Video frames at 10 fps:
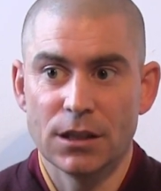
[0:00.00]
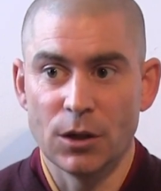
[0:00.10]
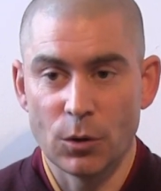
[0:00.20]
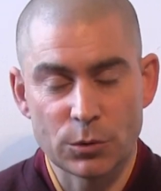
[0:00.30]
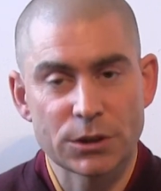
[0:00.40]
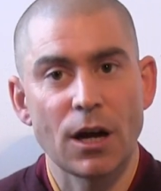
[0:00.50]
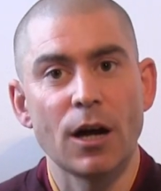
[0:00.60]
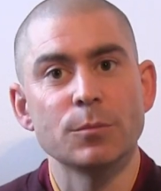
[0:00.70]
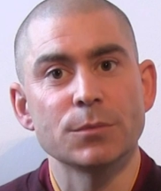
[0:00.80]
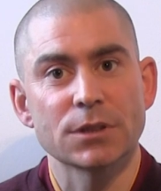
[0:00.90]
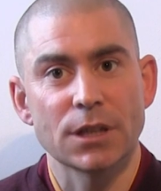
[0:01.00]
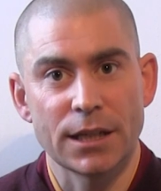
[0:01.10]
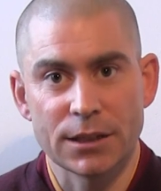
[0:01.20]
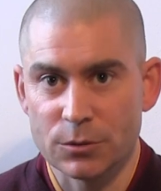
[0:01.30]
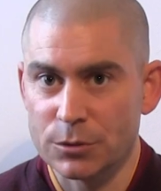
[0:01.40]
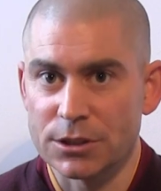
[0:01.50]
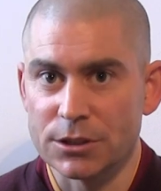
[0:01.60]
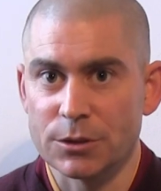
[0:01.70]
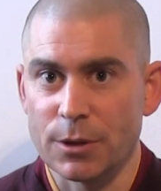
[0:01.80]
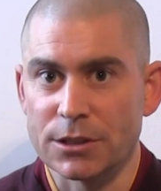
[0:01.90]
at all times and in all
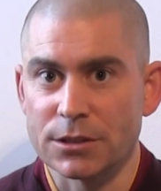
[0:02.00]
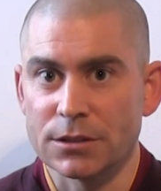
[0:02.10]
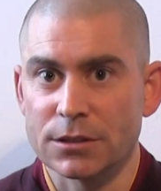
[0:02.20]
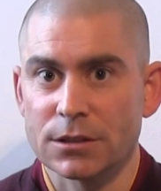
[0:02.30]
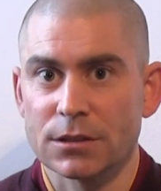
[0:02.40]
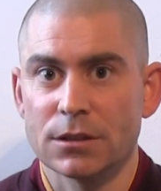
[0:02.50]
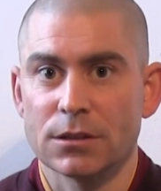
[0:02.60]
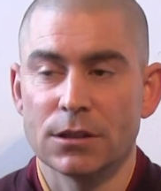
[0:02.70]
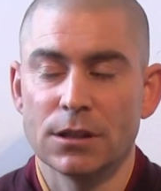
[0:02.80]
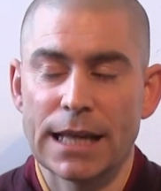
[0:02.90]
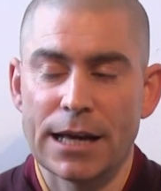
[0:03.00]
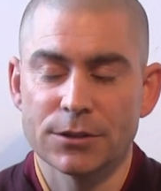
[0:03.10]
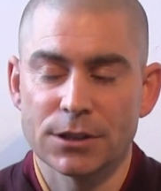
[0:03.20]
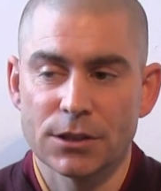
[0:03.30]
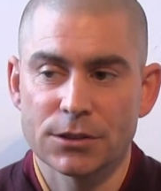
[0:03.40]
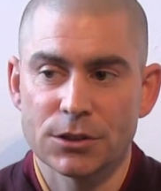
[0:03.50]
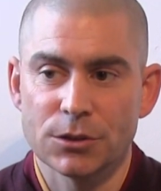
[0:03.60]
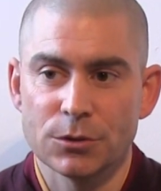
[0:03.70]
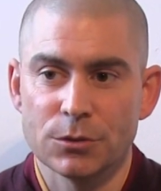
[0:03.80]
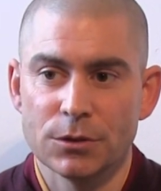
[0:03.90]
situations, that allows us
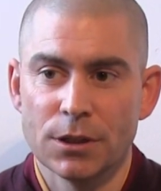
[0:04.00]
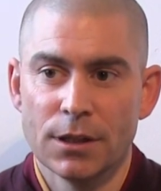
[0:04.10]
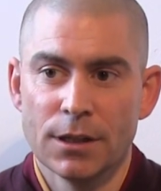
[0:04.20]
to